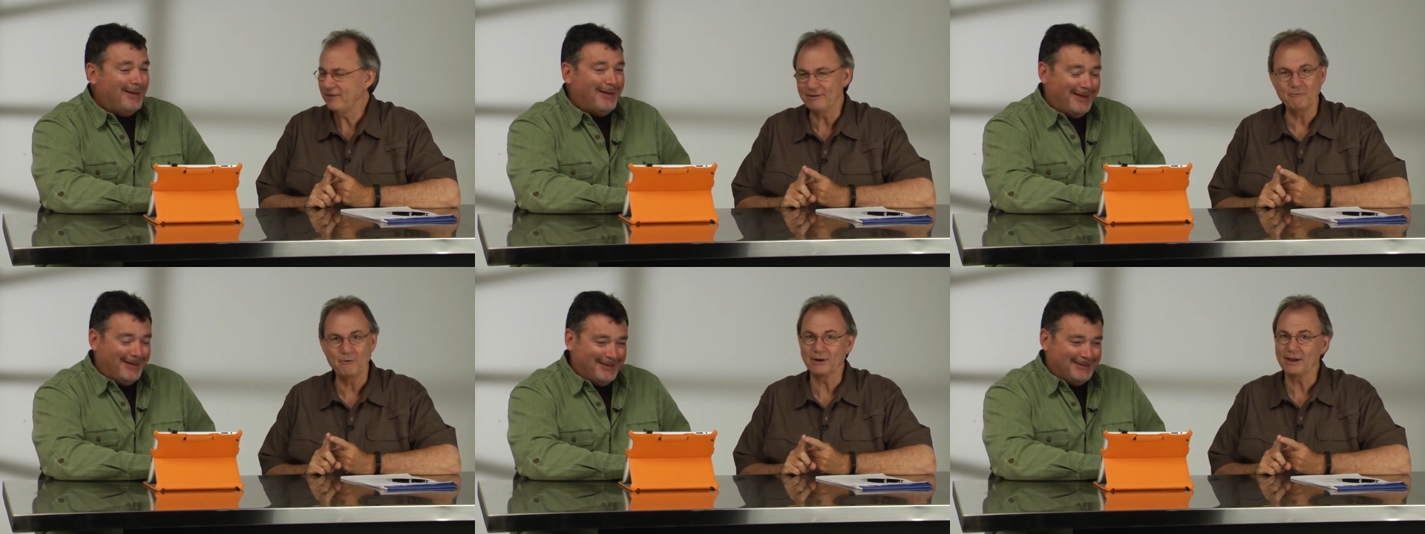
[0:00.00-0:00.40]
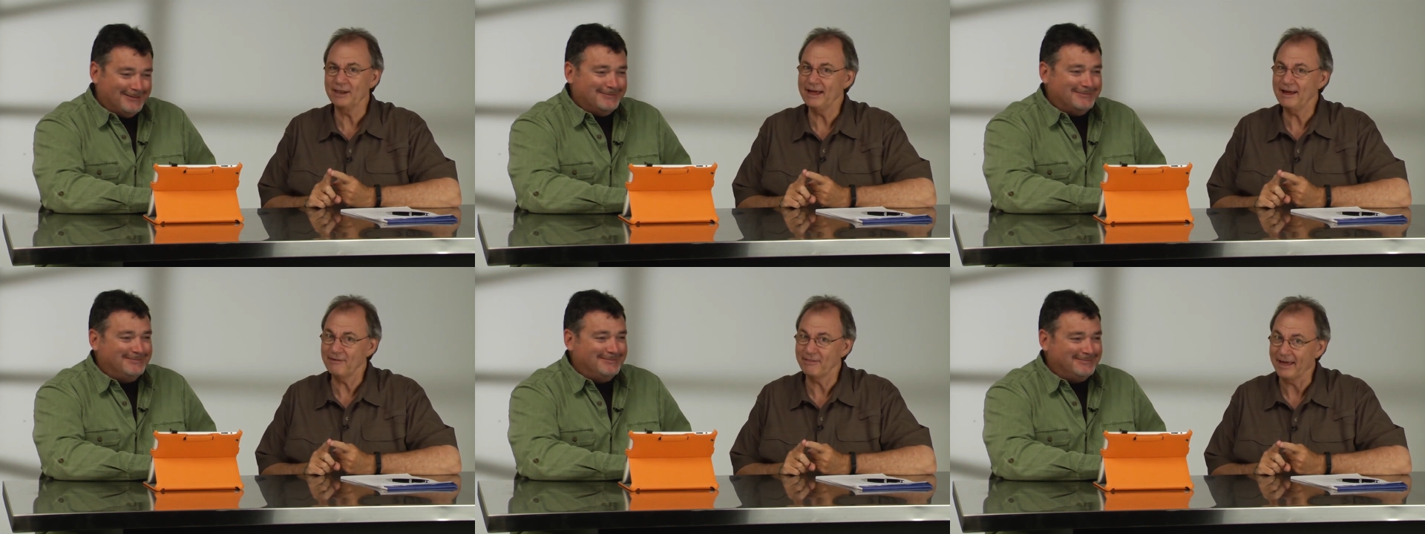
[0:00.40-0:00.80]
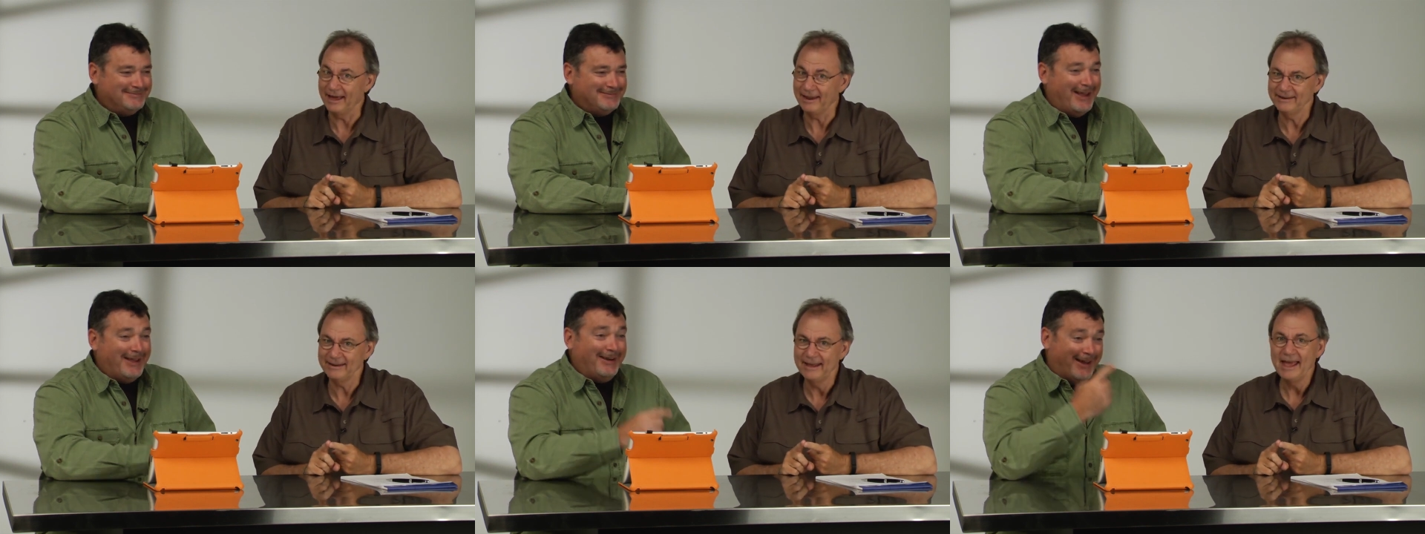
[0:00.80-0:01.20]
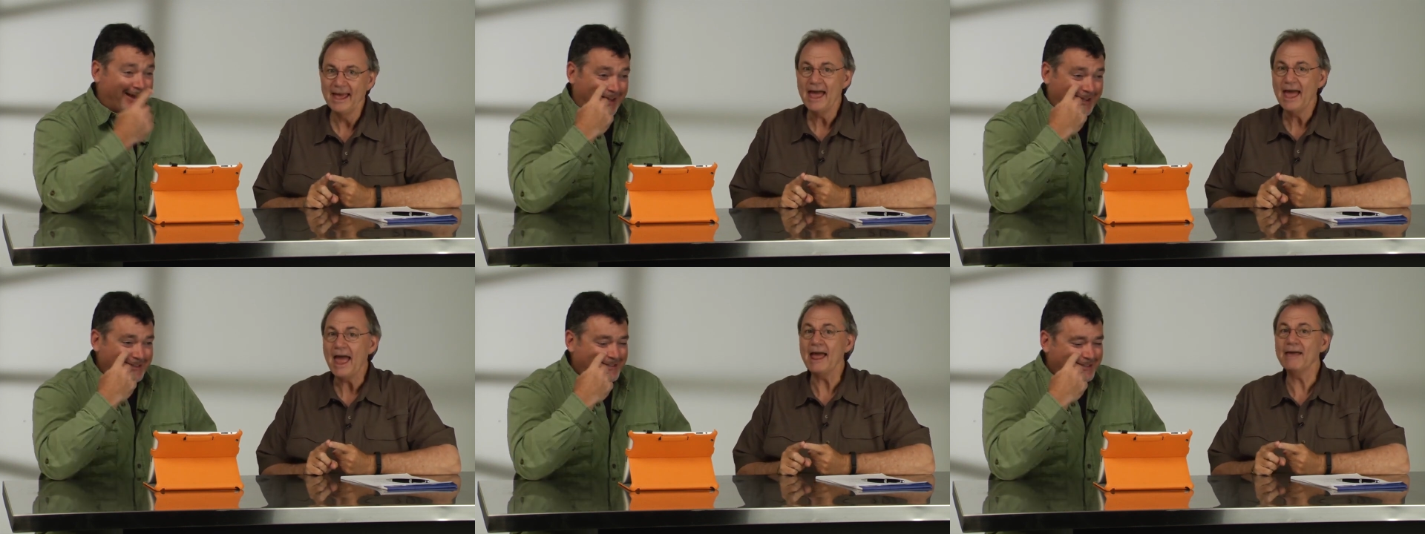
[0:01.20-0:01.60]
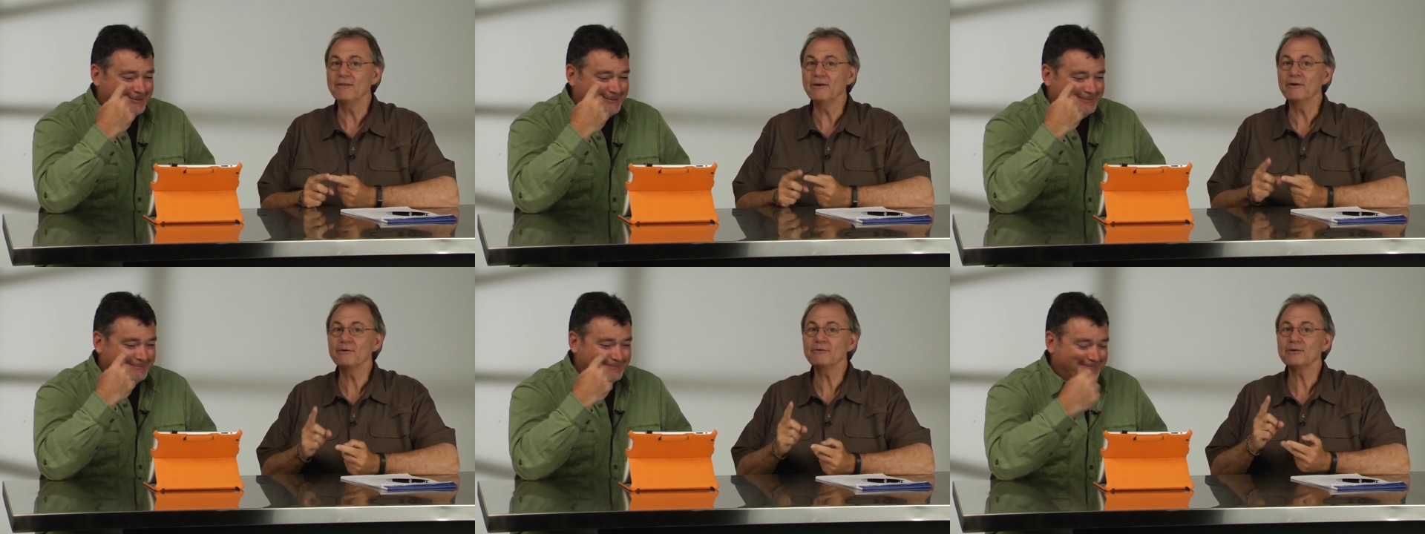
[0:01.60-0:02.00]
Speaker 1: that won't allow that. And eyes. And
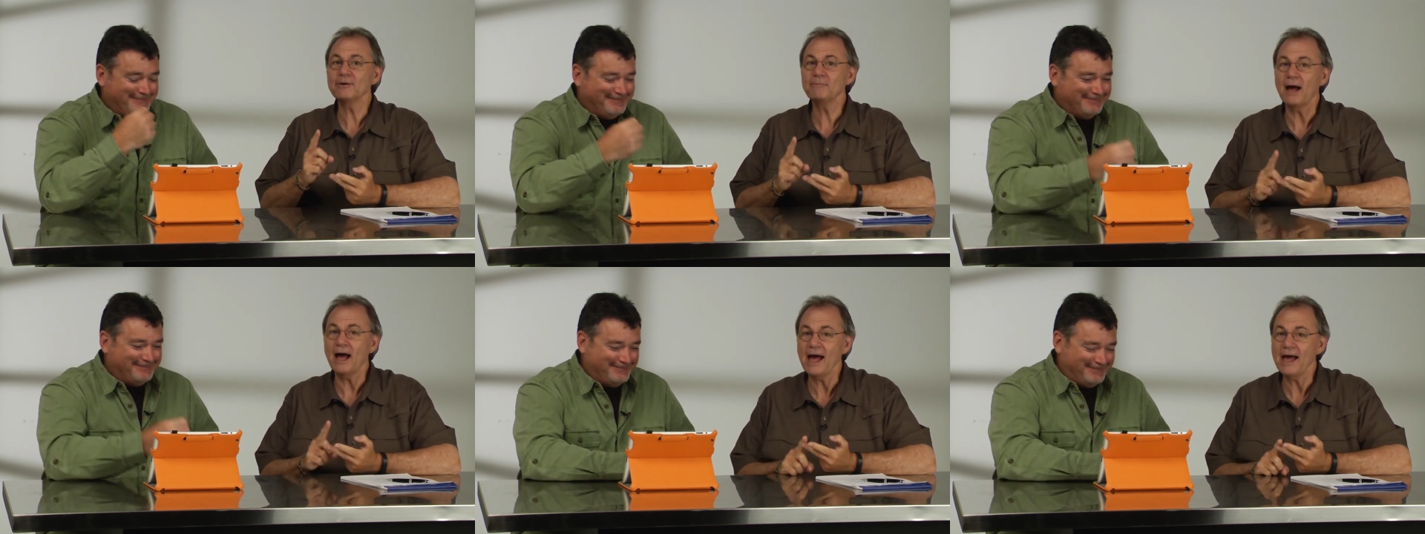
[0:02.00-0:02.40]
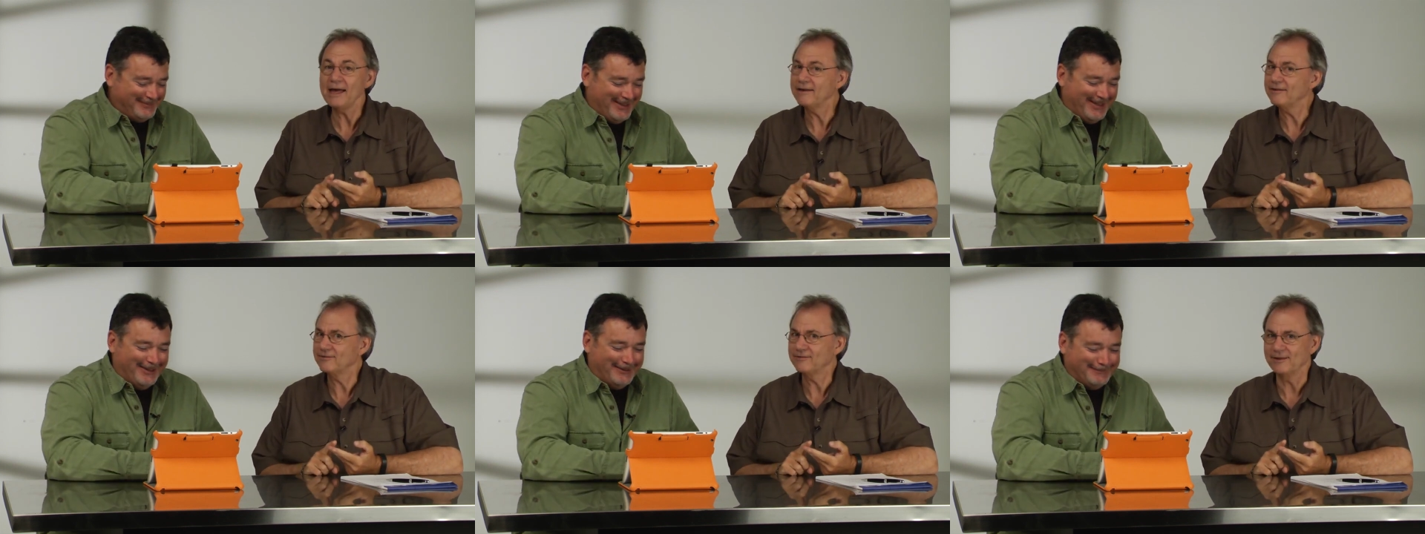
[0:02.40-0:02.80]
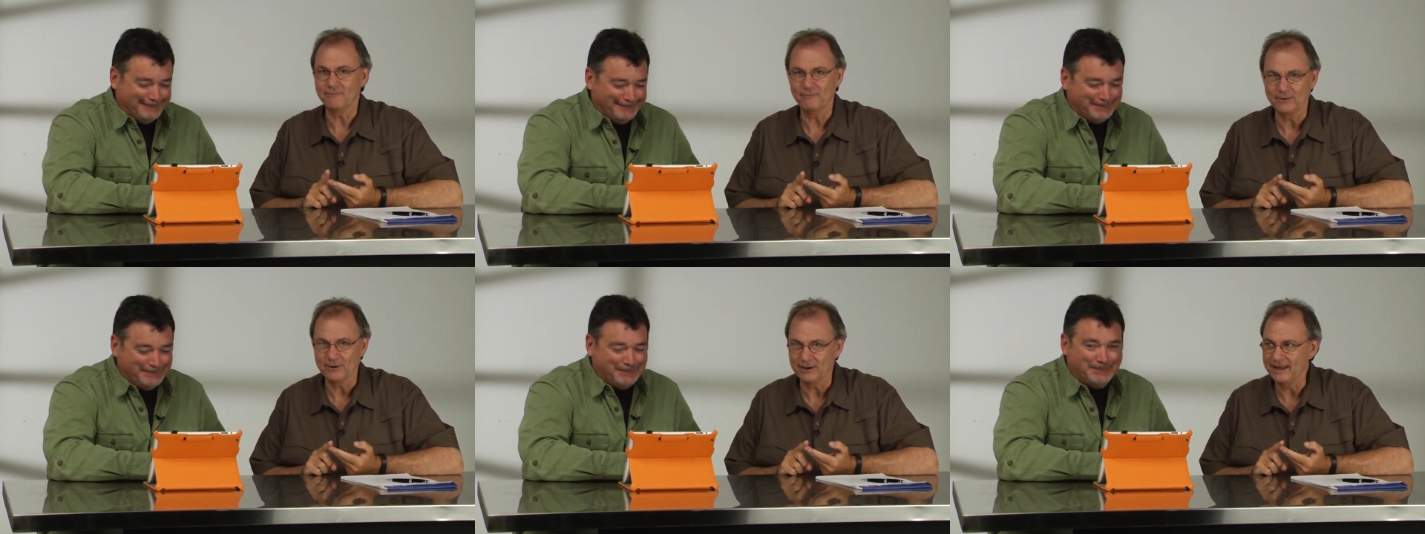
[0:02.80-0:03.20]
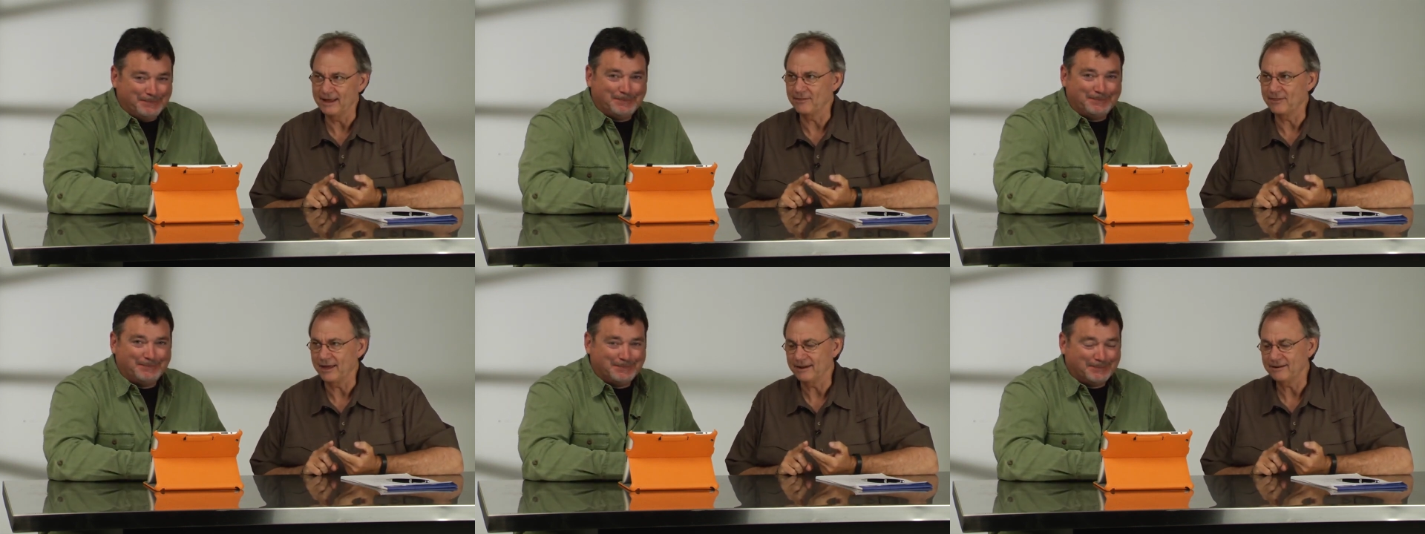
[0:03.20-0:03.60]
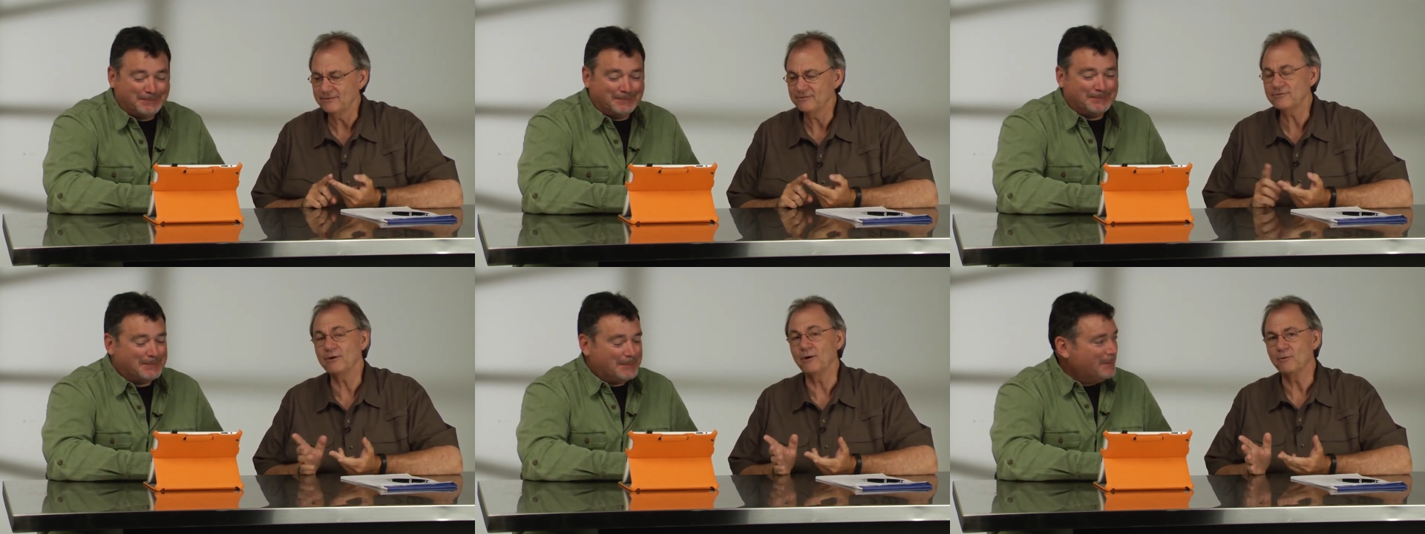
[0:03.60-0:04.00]
there are some oh, eyes yeah. that won't allow that.
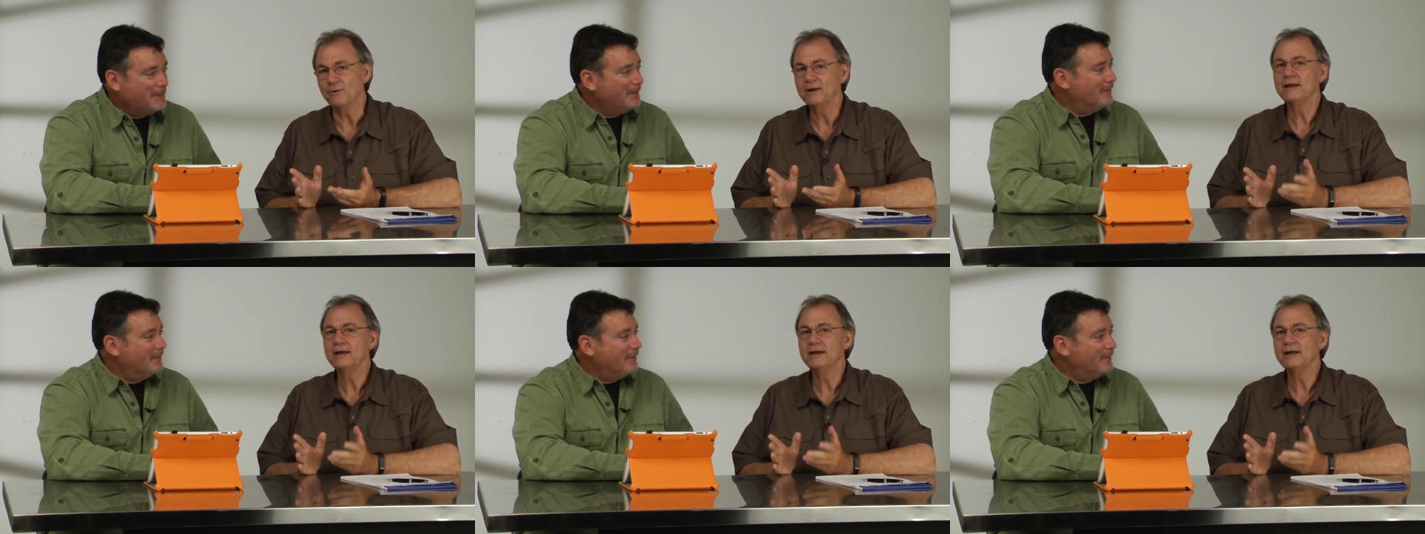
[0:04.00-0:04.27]
So